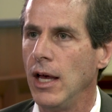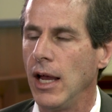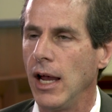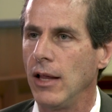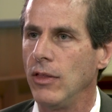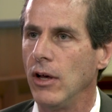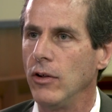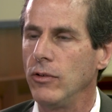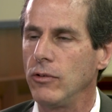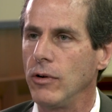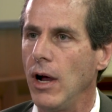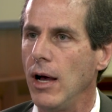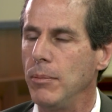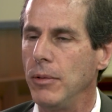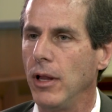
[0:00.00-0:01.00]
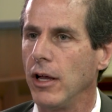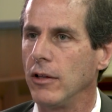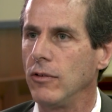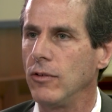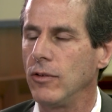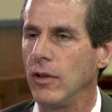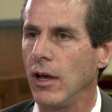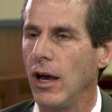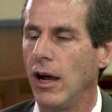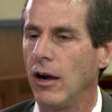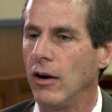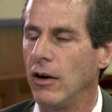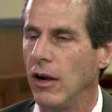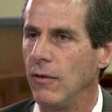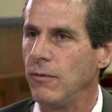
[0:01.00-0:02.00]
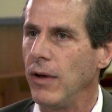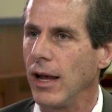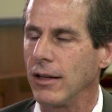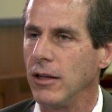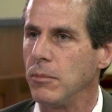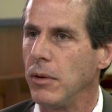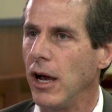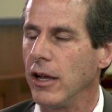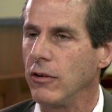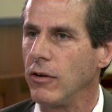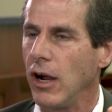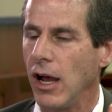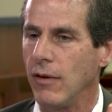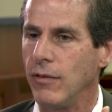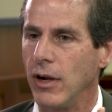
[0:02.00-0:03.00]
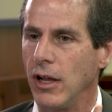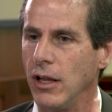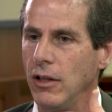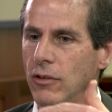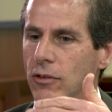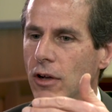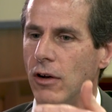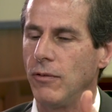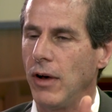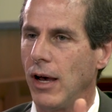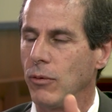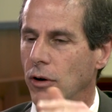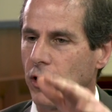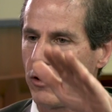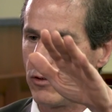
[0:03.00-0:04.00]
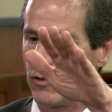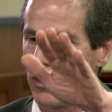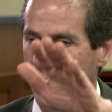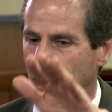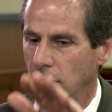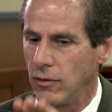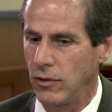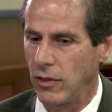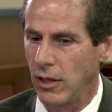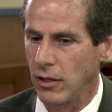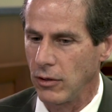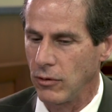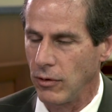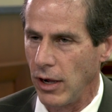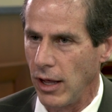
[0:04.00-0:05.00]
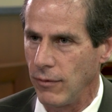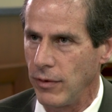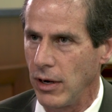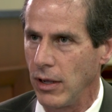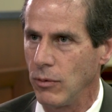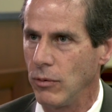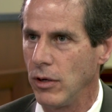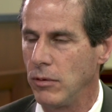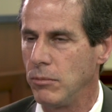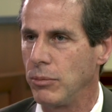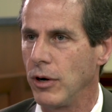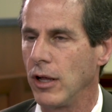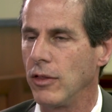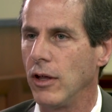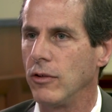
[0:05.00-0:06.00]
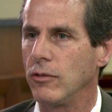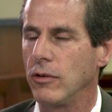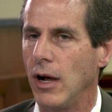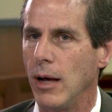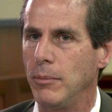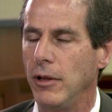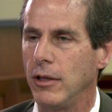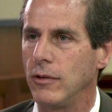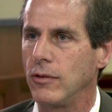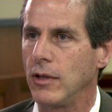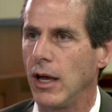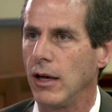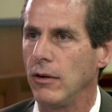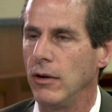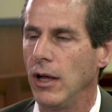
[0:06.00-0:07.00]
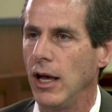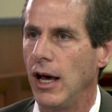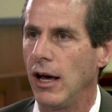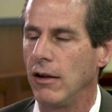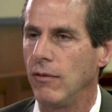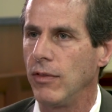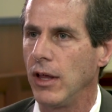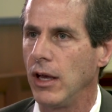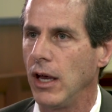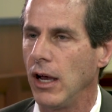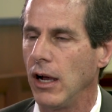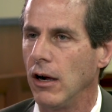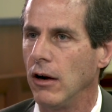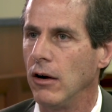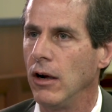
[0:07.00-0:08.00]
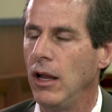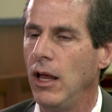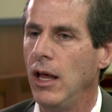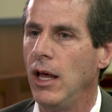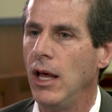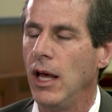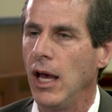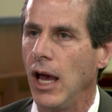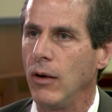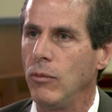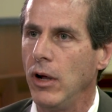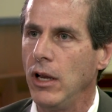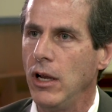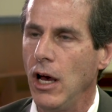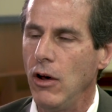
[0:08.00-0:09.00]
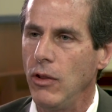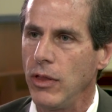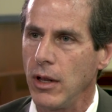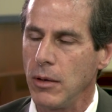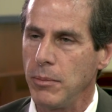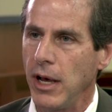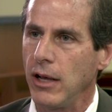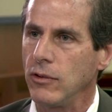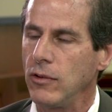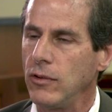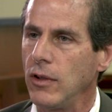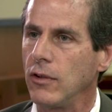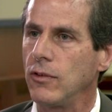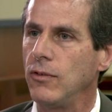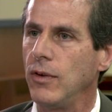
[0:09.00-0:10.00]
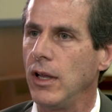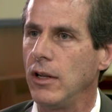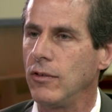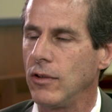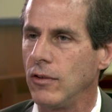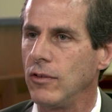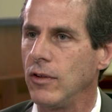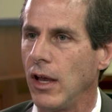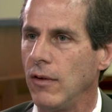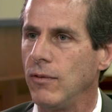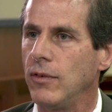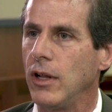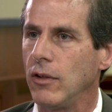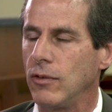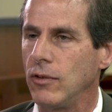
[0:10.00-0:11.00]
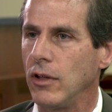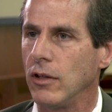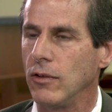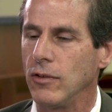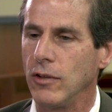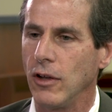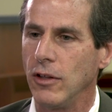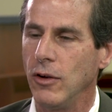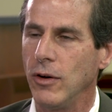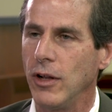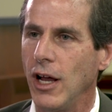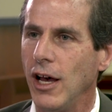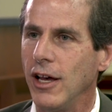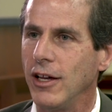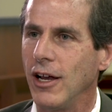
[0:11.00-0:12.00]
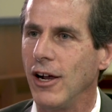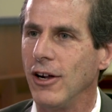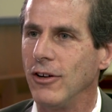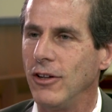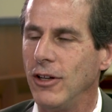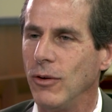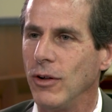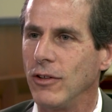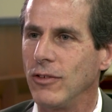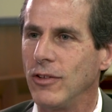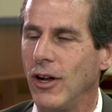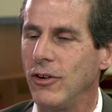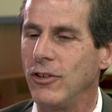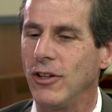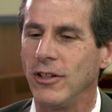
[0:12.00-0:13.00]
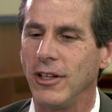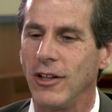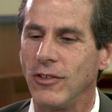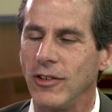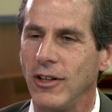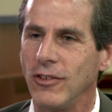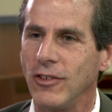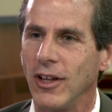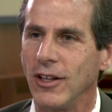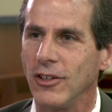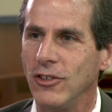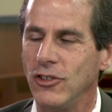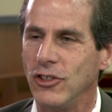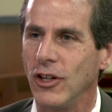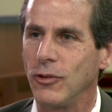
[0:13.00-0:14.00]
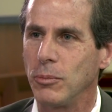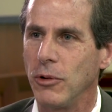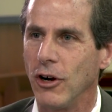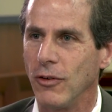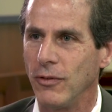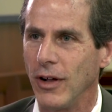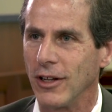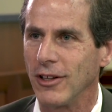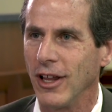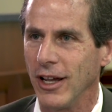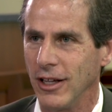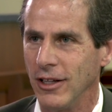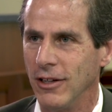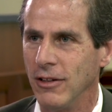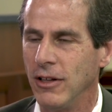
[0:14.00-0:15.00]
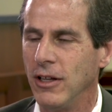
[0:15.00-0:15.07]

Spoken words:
And those droplets are affected by gravity. So if I were to sneeze, the gravity would bring those droplets down out of the air. And we know that about 6 feet is a safe distance. So you and I are doing social distancing just perfectly.